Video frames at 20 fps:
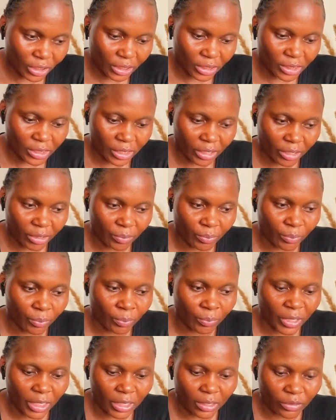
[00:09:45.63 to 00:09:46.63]
is here
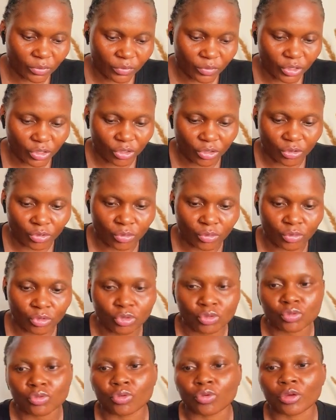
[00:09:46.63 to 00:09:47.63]
making the video,
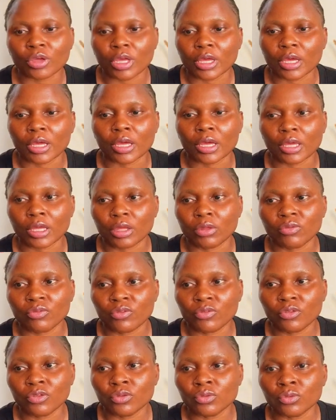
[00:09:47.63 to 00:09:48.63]
you don't care if
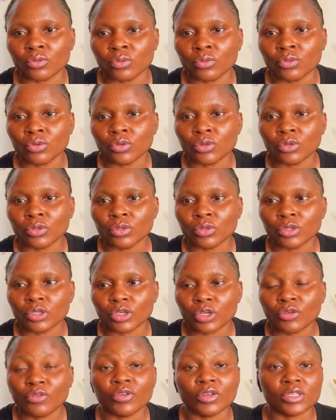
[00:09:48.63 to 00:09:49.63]
you
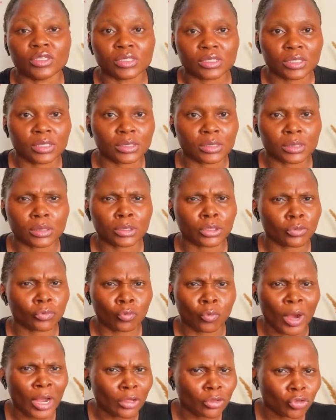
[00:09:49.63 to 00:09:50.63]
if he sees it.
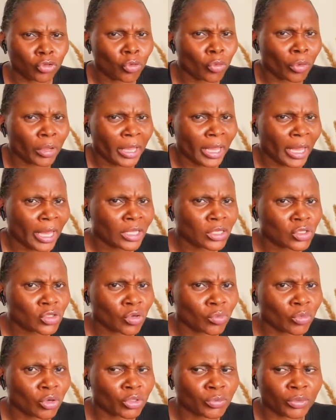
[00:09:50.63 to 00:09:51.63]
You care so
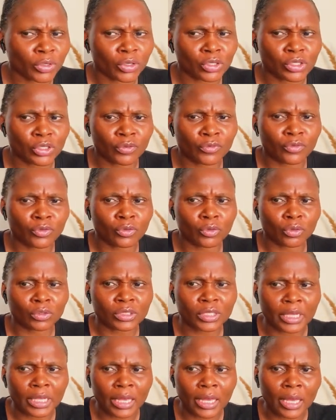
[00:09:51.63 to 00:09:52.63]
much because if you
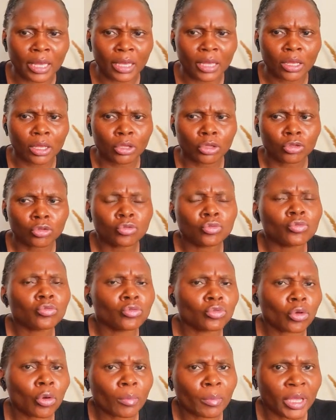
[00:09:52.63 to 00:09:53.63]
don't care, you will
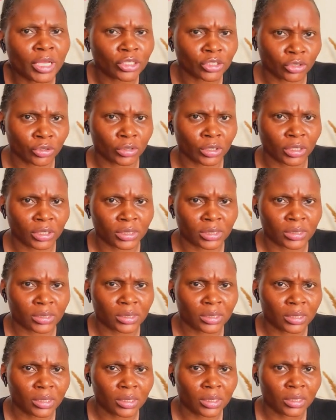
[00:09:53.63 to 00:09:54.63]
not mention it
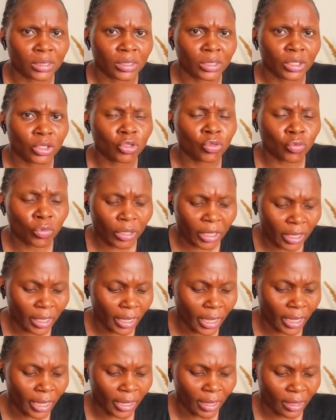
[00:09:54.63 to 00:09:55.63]
you
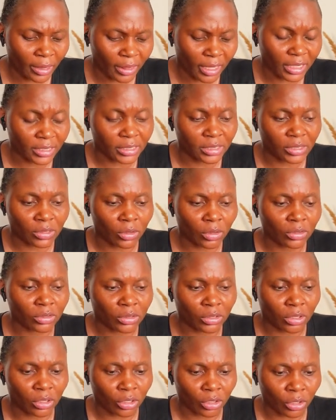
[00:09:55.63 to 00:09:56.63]
care that he's got
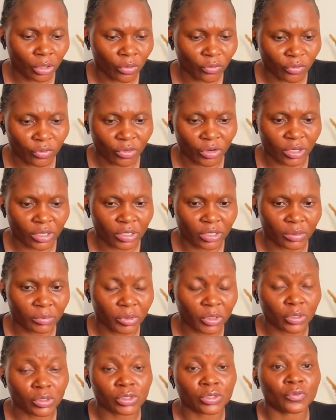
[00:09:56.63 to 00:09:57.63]
a girlfriend
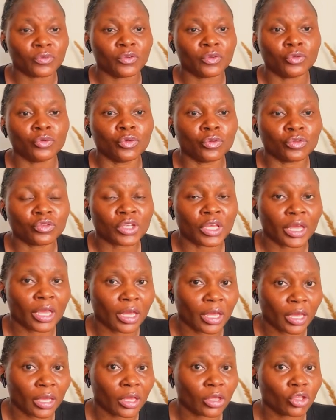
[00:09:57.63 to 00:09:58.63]
because if you don't
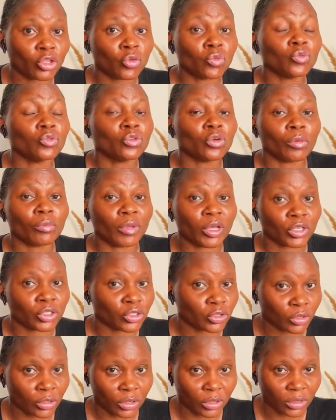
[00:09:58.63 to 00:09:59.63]
care, you will not
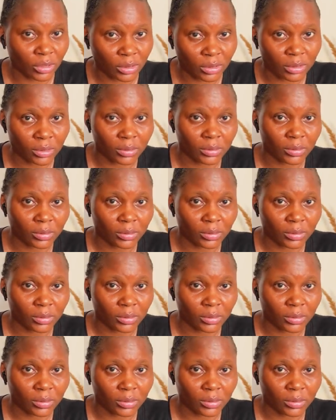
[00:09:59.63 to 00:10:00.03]
mention it.